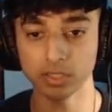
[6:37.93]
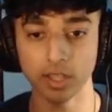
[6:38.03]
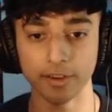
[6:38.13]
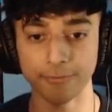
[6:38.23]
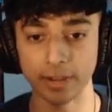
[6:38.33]
to
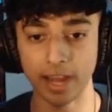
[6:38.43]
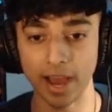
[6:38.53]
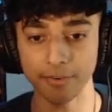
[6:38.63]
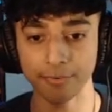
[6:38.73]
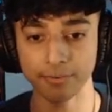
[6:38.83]
like
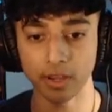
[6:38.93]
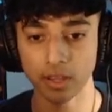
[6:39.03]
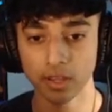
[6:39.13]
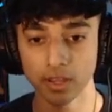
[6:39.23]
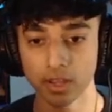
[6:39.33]
FNAF
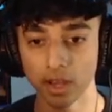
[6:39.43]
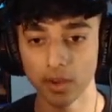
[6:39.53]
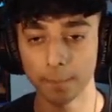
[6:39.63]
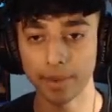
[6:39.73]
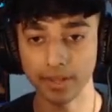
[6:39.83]

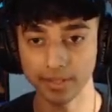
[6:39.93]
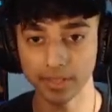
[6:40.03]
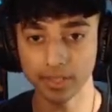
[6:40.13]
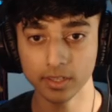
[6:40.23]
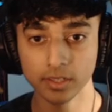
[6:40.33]
and
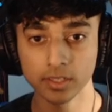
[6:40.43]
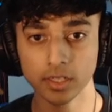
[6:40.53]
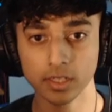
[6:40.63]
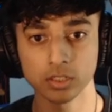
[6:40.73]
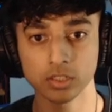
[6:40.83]
Bendy,
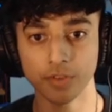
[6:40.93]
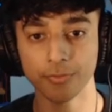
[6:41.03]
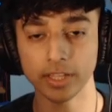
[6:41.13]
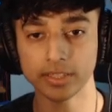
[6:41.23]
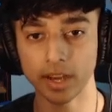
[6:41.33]
stuff
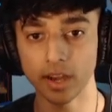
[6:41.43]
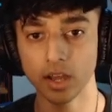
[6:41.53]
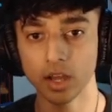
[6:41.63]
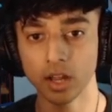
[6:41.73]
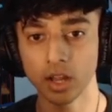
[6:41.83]
like
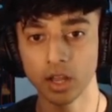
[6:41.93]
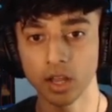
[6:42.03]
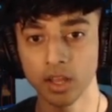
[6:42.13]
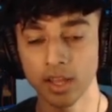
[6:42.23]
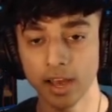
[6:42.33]
that,
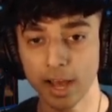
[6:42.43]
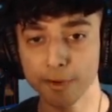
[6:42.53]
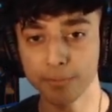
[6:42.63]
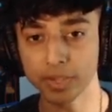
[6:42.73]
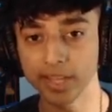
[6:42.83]

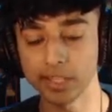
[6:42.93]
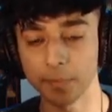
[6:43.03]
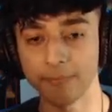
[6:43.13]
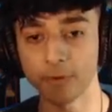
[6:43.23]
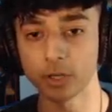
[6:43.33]
I've played it
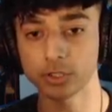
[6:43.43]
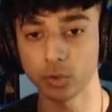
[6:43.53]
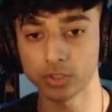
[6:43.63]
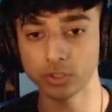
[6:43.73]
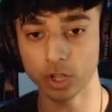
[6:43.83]
before,
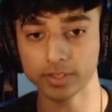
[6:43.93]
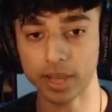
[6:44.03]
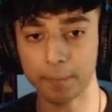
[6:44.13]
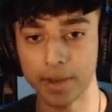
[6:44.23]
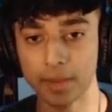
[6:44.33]
so it's not
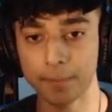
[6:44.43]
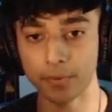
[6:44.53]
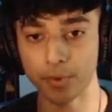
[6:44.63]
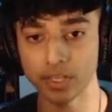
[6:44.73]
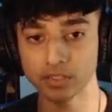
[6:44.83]
that bad.
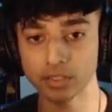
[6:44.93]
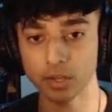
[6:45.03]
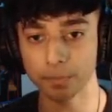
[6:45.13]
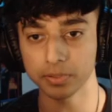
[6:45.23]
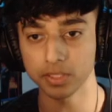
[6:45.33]
But when it's a
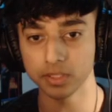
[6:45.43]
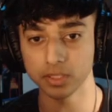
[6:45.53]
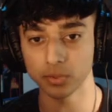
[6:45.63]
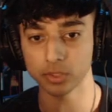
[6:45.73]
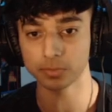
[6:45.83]
completely
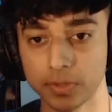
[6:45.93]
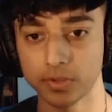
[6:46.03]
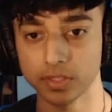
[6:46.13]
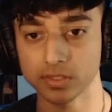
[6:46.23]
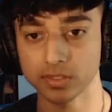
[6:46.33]
new
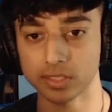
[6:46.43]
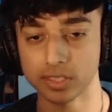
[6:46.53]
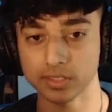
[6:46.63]
experience like this,